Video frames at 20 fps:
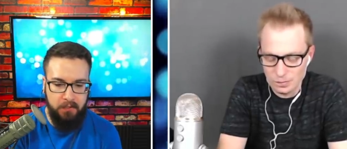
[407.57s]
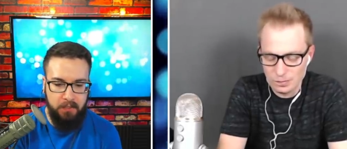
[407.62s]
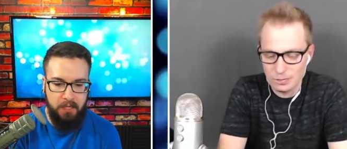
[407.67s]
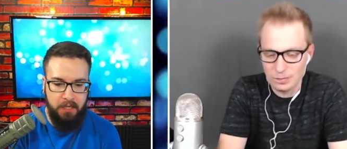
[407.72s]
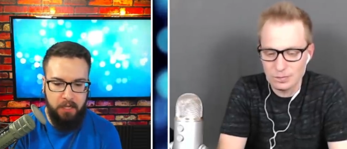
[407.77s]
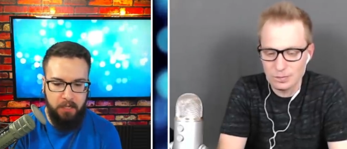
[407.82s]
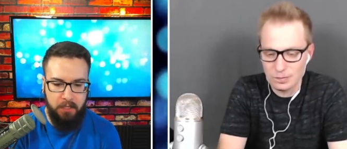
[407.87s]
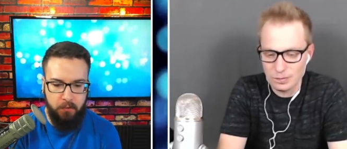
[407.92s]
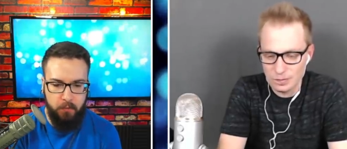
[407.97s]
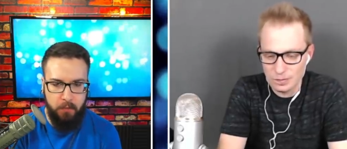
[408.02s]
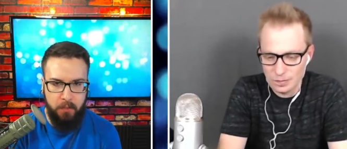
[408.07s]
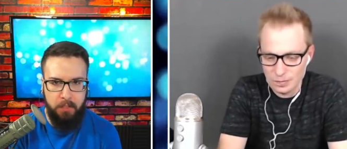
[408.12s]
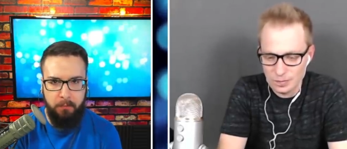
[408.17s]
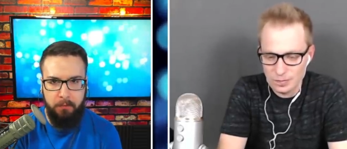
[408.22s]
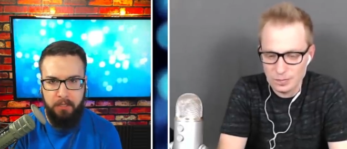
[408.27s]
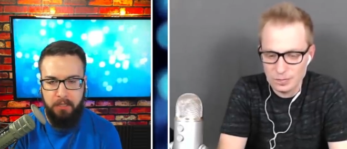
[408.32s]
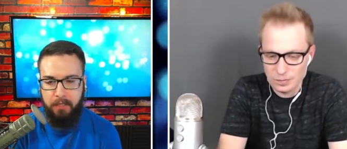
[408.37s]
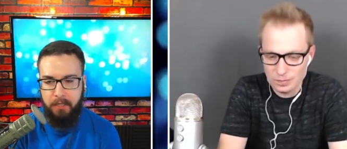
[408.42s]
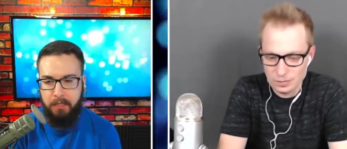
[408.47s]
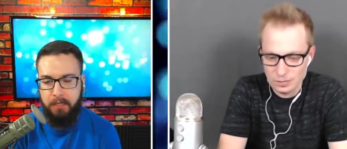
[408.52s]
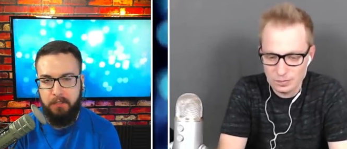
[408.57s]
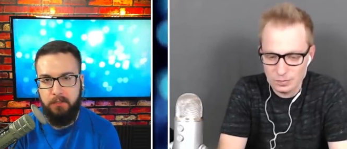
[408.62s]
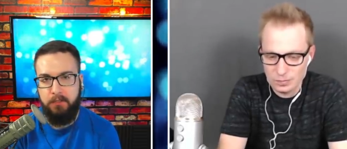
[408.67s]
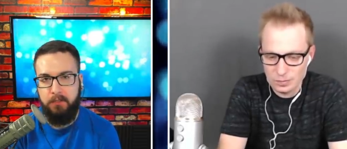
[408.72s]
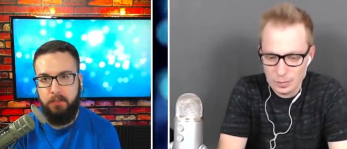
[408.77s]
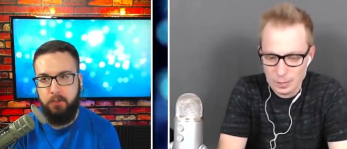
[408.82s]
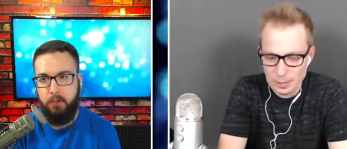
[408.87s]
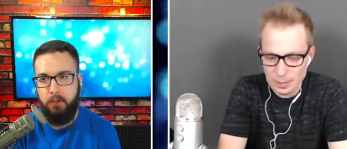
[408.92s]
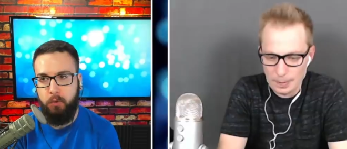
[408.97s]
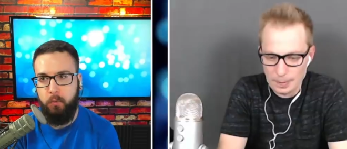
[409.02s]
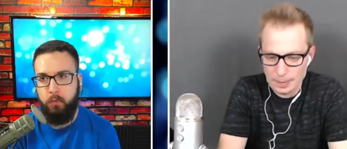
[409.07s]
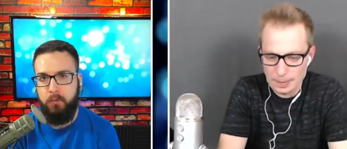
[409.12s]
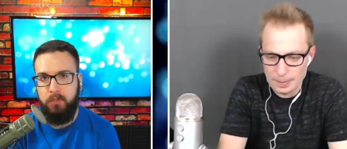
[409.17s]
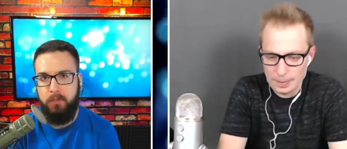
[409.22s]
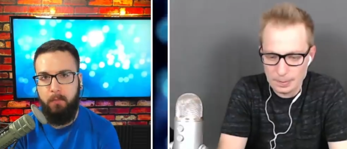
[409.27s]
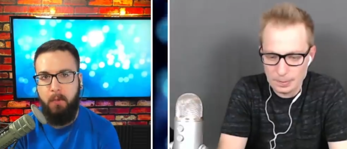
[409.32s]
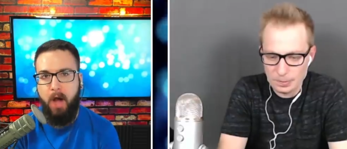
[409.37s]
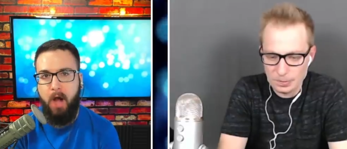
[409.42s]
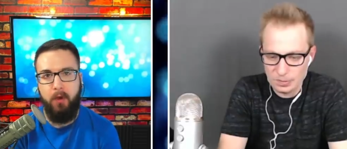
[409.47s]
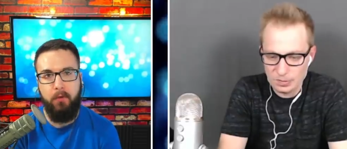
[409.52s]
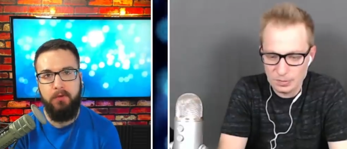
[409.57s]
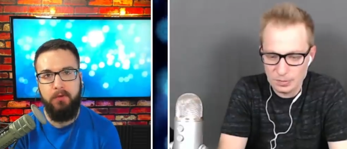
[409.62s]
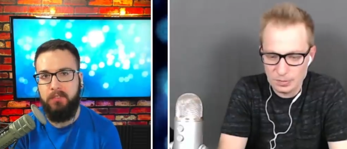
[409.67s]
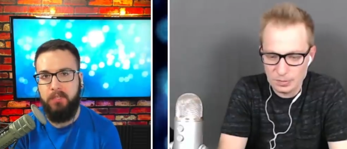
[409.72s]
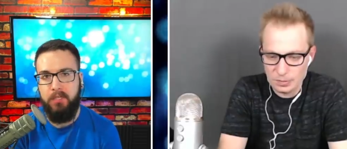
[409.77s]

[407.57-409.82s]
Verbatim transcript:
Speaker 1: inextricably linked to democracy